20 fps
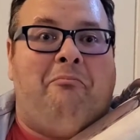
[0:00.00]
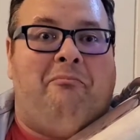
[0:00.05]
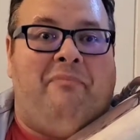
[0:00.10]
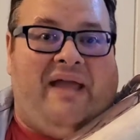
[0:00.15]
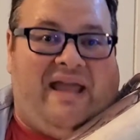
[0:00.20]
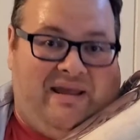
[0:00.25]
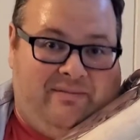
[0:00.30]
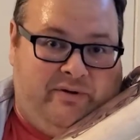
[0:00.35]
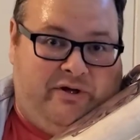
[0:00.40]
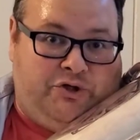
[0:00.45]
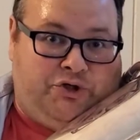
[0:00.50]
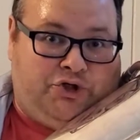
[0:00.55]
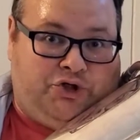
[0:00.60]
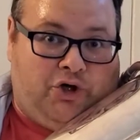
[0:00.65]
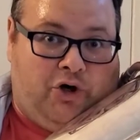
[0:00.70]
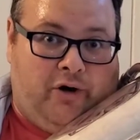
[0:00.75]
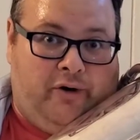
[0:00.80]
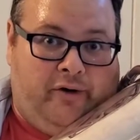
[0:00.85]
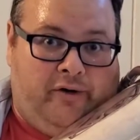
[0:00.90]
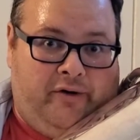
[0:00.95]
Baby
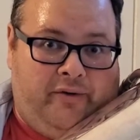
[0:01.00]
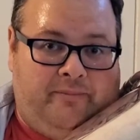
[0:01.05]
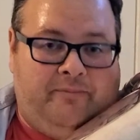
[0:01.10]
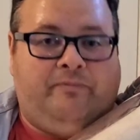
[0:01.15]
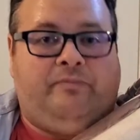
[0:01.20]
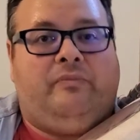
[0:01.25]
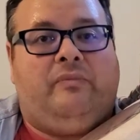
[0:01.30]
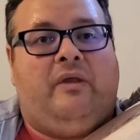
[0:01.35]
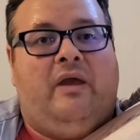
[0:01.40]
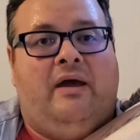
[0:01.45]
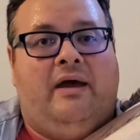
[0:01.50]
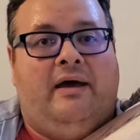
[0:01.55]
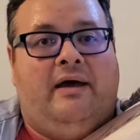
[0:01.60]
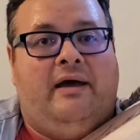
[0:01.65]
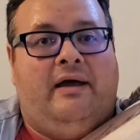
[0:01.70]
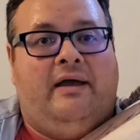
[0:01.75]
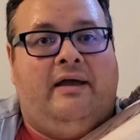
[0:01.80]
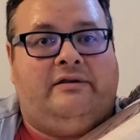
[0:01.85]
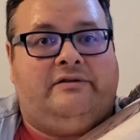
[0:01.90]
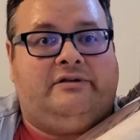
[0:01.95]
Shark
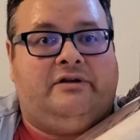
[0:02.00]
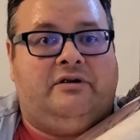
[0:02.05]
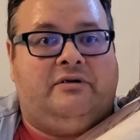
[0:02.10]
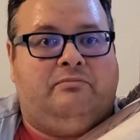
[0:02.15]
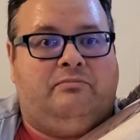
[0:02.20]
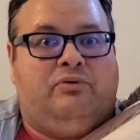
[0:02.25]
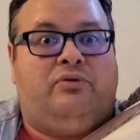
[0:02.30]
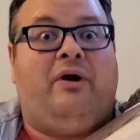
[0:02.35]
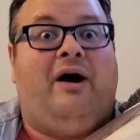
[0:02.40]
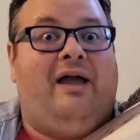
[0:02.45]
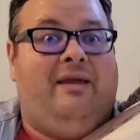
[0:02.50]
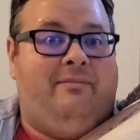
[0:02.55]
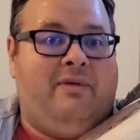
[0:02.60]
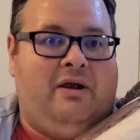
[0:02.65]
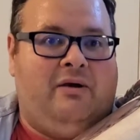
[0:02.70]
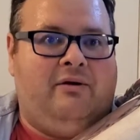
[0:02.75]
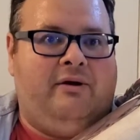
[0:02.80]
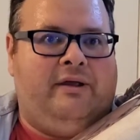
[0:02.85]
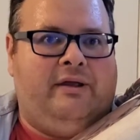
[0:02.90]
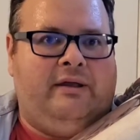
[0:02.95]
uh, as our
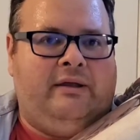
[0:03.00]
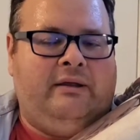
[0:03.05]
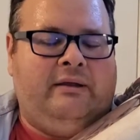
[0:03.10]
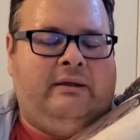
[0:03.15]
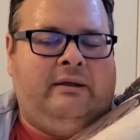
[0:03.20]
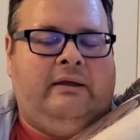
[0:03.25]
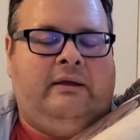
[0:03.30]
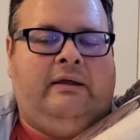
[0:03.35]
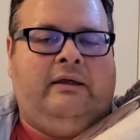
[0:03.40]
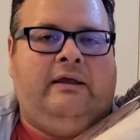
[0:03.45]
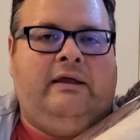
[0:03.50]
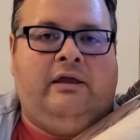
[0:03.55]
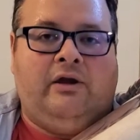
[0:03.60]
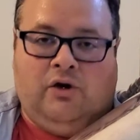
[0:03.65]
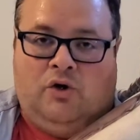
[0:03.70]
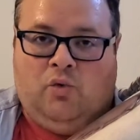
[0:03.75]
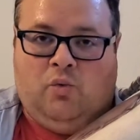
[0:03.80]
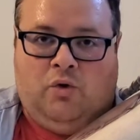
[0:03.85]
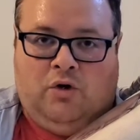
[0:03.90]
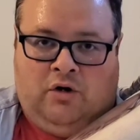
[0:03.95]
primary
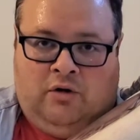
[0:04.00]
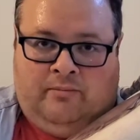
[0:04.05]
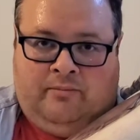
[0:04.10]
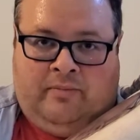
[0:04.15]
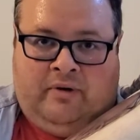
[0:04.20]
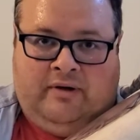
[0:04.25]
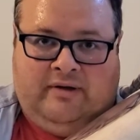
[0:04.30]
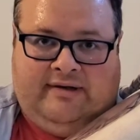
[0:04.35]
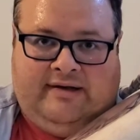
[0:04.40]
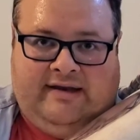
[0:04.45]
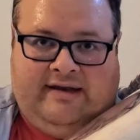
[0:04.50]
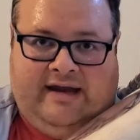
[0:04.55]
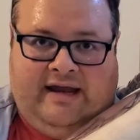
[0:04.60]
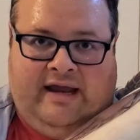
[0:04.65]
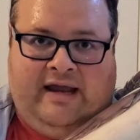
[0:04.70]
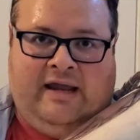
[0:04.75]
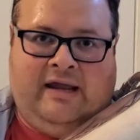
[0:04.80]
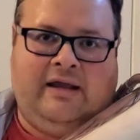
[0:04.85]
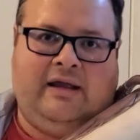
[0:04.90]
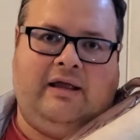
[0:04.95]
earworm
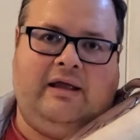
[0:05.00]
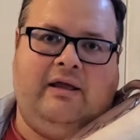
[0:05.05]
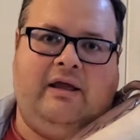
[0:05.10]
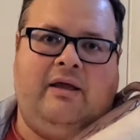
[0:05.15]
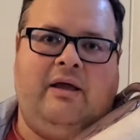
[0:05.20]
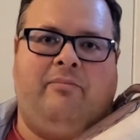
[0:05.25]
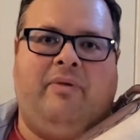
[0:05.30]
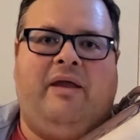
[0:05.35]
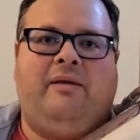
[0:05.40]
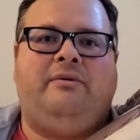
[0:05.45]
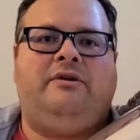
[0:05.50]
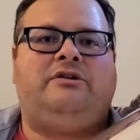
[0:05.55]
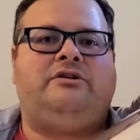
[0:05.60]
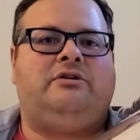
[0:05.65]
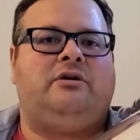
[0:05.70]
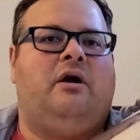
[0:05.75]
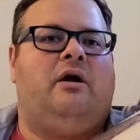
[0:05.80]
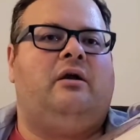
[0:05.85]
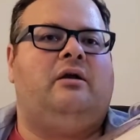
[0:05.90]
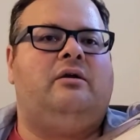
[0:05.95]
today. Baby
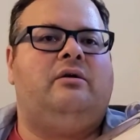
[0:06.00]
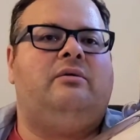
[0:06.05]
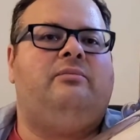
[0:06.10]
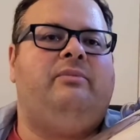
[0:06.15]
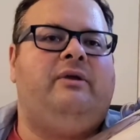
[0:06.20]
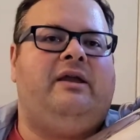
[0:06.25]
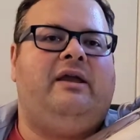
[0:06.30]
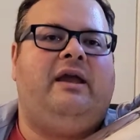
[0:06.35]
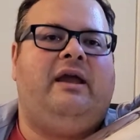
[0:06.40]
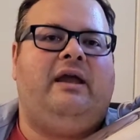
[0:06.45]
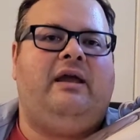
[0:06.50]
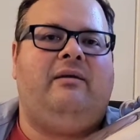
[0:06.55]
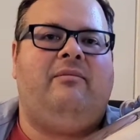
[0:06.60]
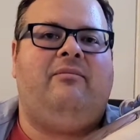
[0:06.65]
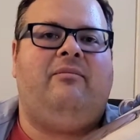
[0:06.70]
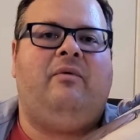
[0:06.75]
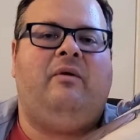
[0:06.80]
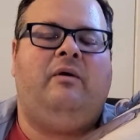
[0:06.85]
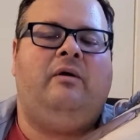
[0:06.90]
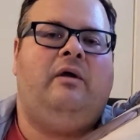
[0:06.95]
Shark
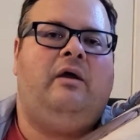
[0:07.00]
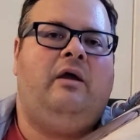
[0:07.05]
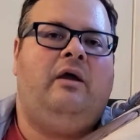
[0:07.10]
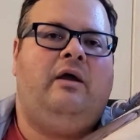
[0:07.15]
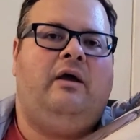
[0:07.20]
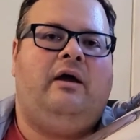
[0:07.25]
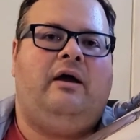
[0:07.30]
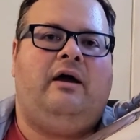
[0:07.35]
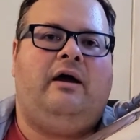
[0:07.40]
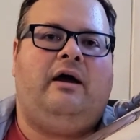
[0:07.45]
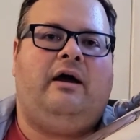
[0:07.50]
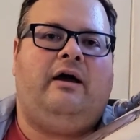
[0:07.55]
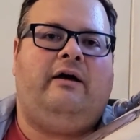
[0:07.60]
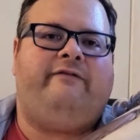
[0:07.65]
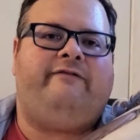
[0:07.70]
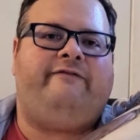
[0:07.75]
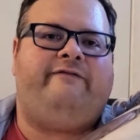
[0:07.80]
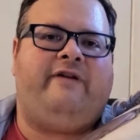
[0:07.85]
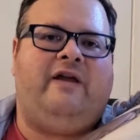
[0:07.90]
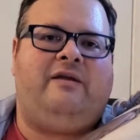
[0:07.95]
became uh,
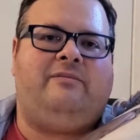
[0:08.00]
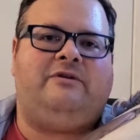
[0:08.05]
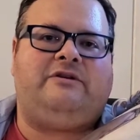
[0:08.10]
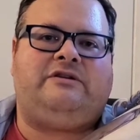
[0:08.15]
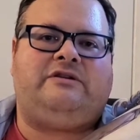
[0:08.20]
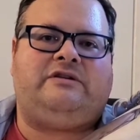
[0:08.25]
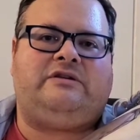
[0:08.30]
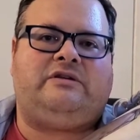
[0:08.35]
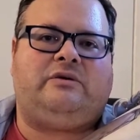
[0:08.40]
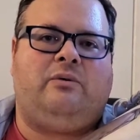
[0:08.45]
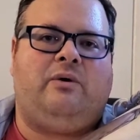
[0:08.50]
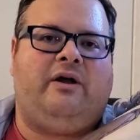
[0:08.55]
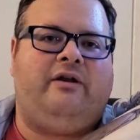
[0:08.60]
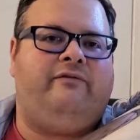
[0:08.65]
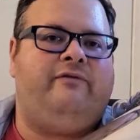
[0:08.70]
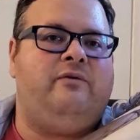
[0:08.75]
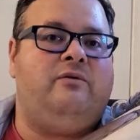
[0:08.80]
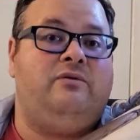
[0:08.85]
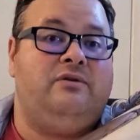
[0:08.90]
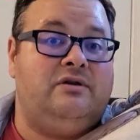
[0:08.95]
famous quite
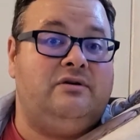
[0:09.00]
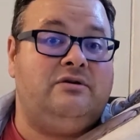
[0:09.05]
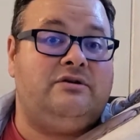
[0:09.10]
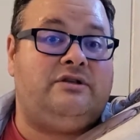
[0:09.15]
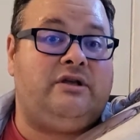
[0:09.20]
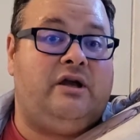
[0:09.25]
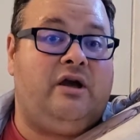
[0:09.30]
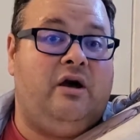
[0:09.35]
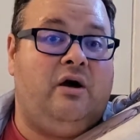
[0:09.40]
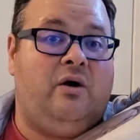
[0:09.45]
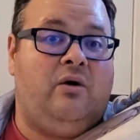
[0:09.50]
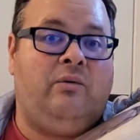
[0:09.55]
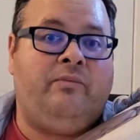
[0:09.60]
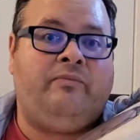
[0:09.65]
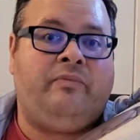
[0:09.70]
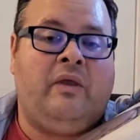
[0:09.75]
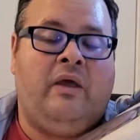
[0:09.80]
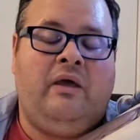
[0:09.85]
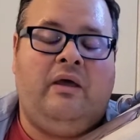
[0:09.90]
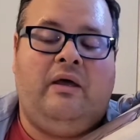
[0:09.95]
a few years ago,
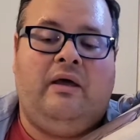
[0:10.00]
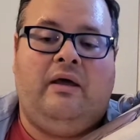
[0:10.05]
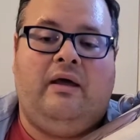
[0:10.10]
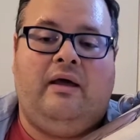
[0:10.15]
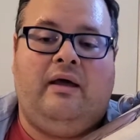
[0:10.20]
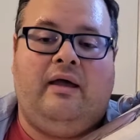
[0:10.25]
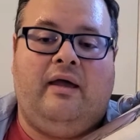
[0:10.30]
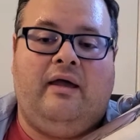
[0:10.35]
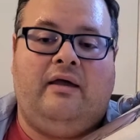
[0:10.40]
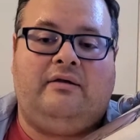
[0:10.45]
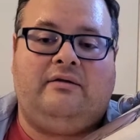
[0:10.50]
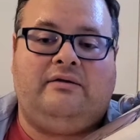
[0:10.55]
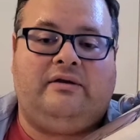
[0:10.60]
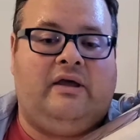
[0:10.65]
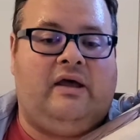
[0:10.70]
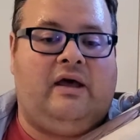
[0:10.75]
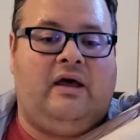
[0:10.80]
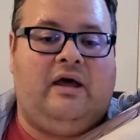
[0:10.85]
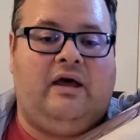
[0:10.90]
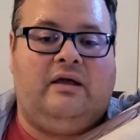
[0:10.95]
and
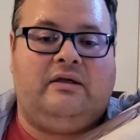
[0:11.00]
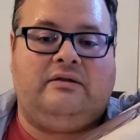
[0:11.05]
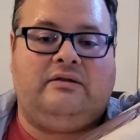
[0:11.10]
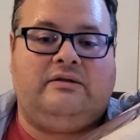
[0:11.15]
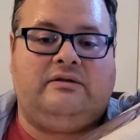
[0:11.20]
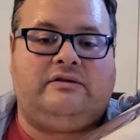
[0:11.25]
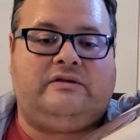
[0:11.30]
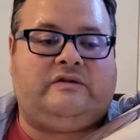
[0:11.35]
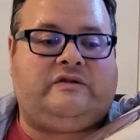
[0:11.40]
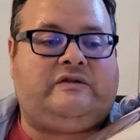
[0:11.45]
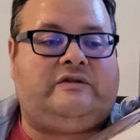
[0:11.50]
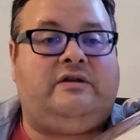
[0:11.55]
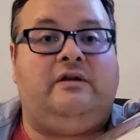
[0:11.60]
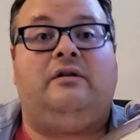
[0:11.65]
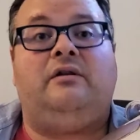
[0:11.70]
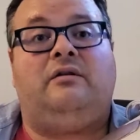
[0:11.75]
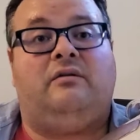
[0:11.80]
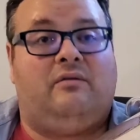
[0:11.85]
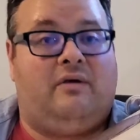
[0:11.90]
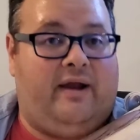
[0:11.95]
uh, it's
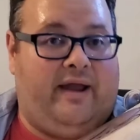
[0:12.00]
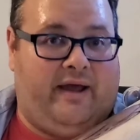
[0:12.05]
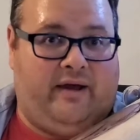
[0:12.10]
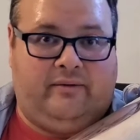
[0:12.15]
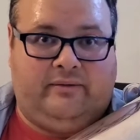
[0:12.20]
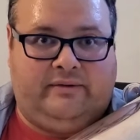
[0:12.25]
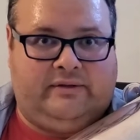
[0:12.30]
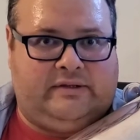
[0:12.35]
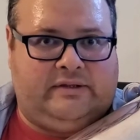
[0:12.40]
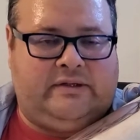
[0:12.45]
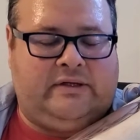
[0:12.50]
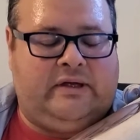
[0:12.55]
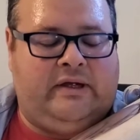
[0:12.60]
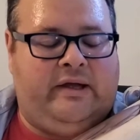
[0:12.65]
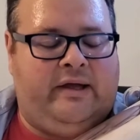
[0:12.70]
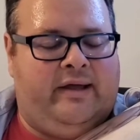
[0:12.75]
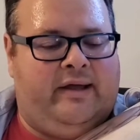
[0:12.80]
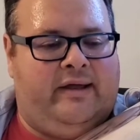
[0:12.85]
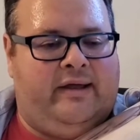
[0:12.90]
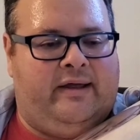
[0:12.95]
still around.
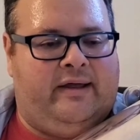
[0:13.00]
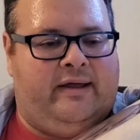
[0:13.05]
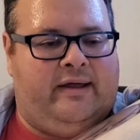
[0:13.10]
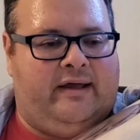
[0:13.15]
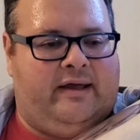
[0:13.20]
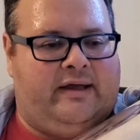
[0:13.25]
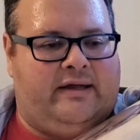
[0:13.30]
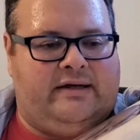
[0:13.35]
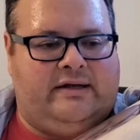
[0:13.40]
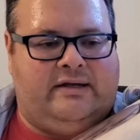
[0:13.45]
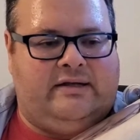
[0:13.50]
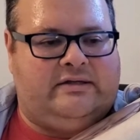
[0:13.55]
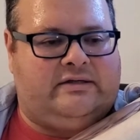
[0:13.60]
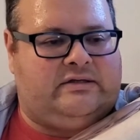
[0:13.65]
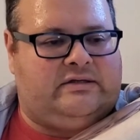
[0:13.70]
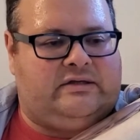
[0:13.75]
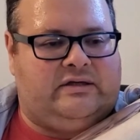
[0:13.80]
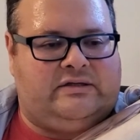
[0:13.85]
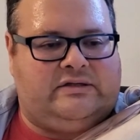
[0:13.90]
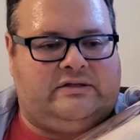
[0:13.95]
And
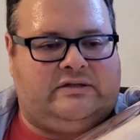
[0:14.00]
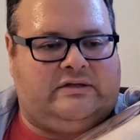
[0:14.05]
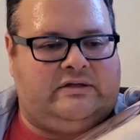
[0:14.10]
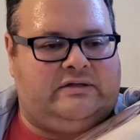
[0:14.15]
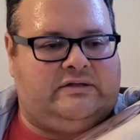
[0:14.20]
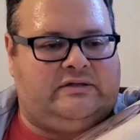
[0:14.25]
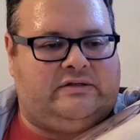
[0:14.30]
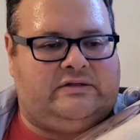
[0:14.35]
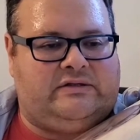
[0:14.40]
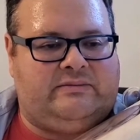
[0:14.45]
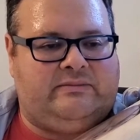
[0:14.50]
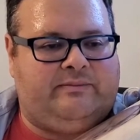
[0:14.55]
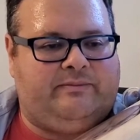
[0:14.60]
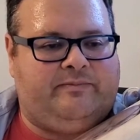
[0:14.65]
it's just this,